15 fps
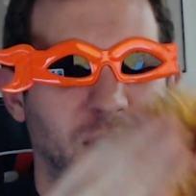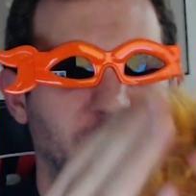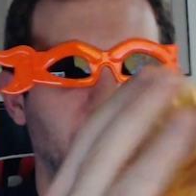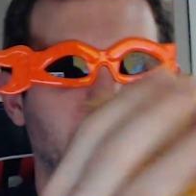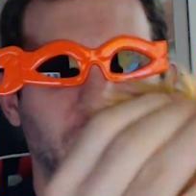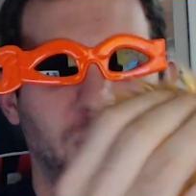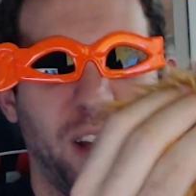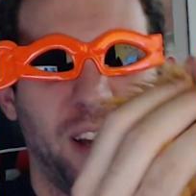
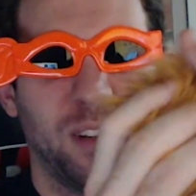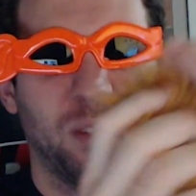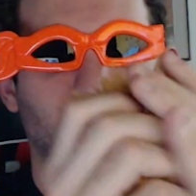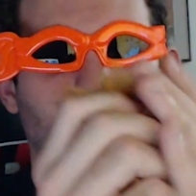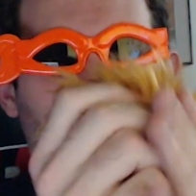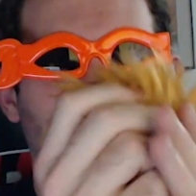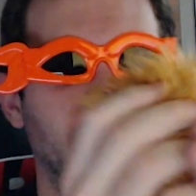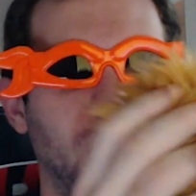Oh, that is
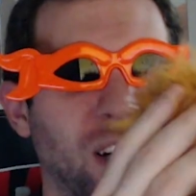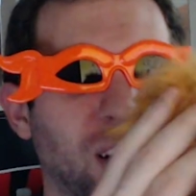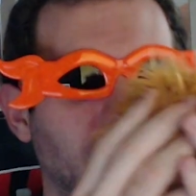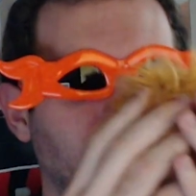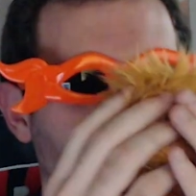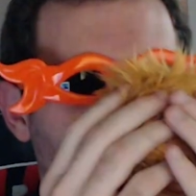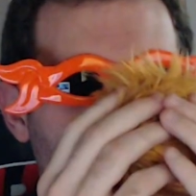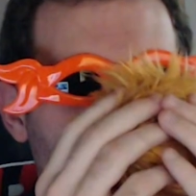
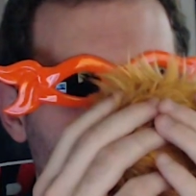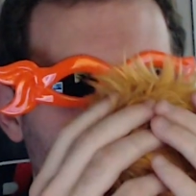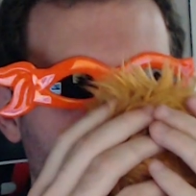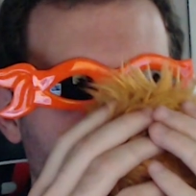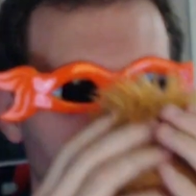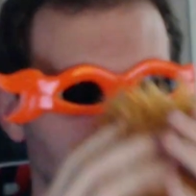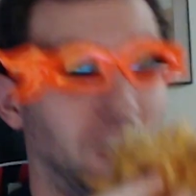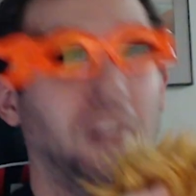weird.
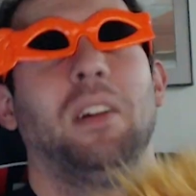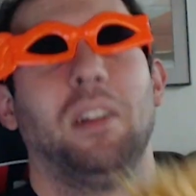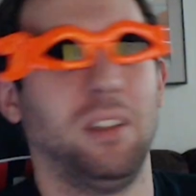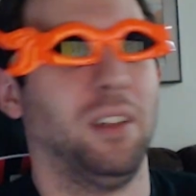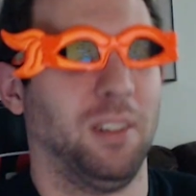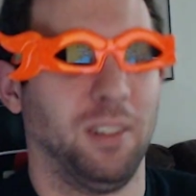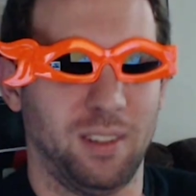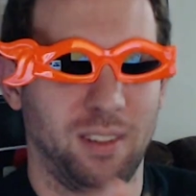
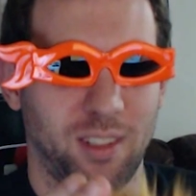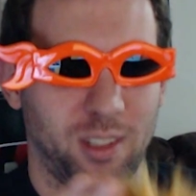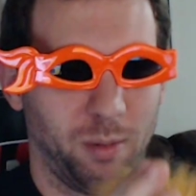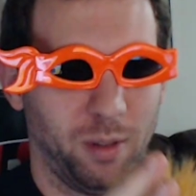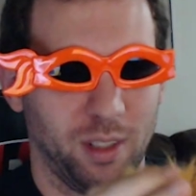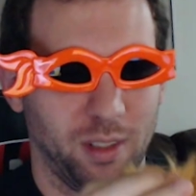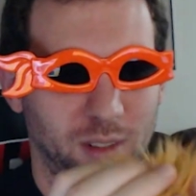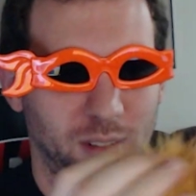Ugh,
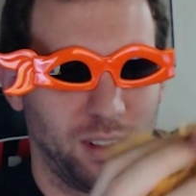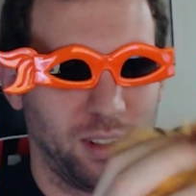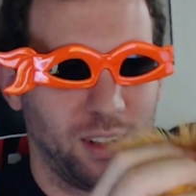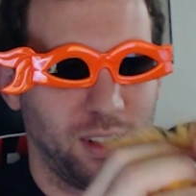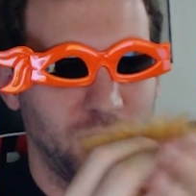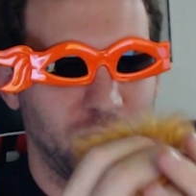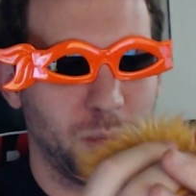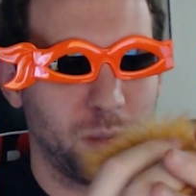smells
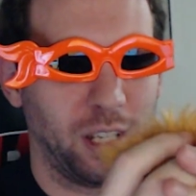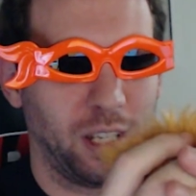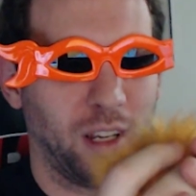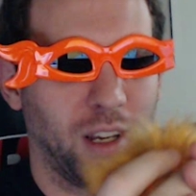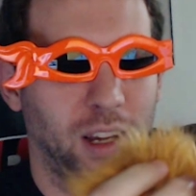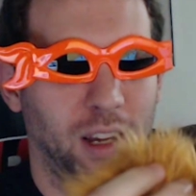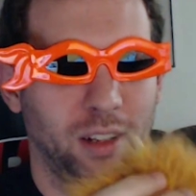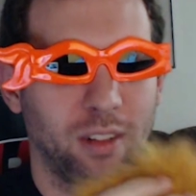smells
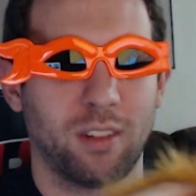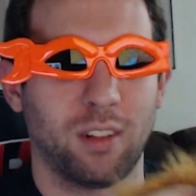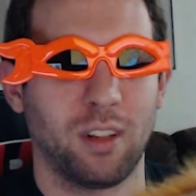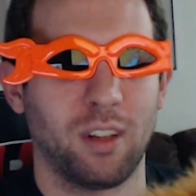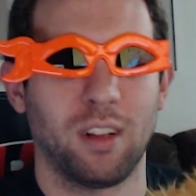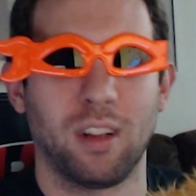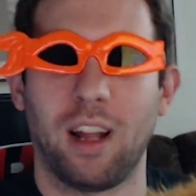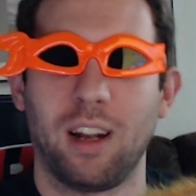like uh
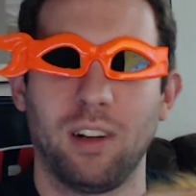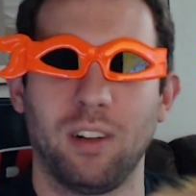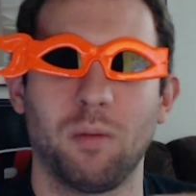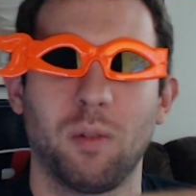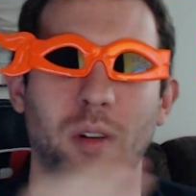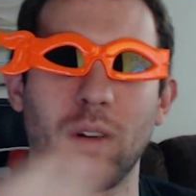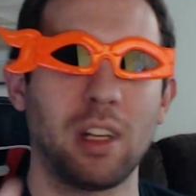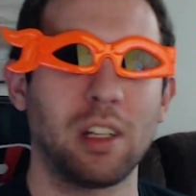that.
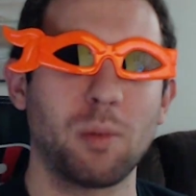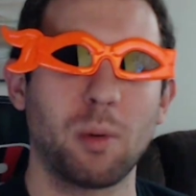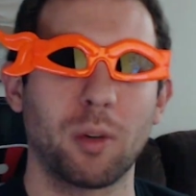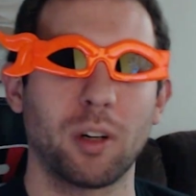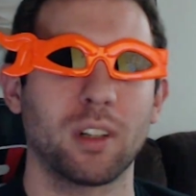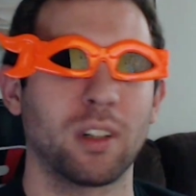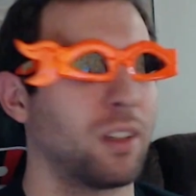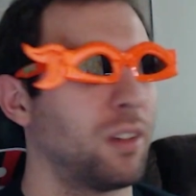You guys
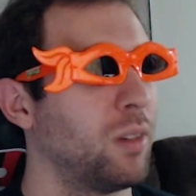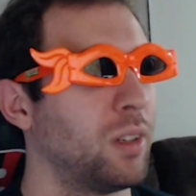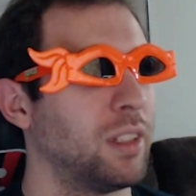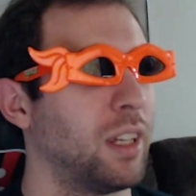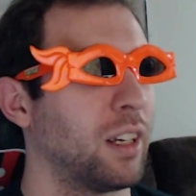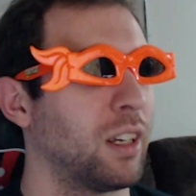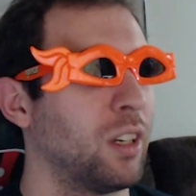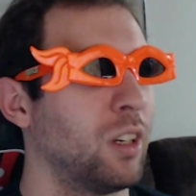remember what is
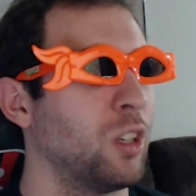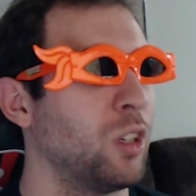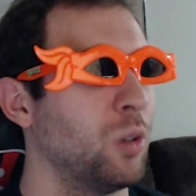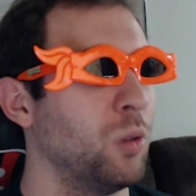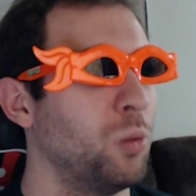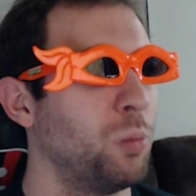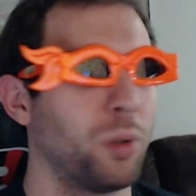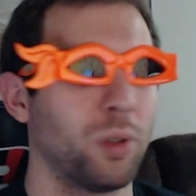that?
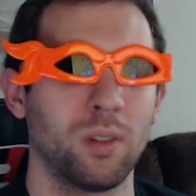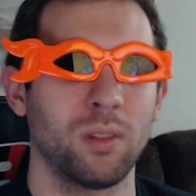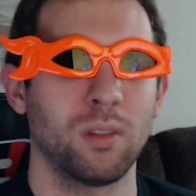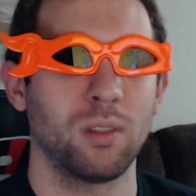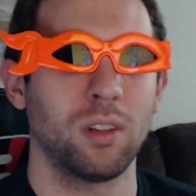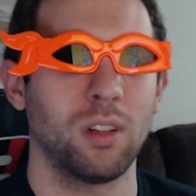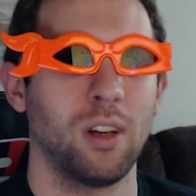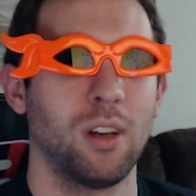Goop?
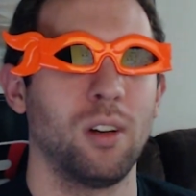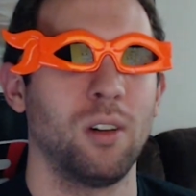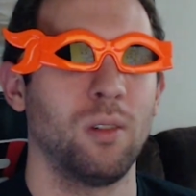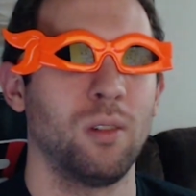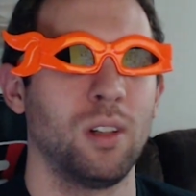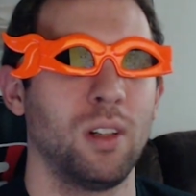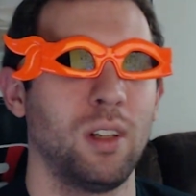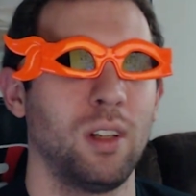No.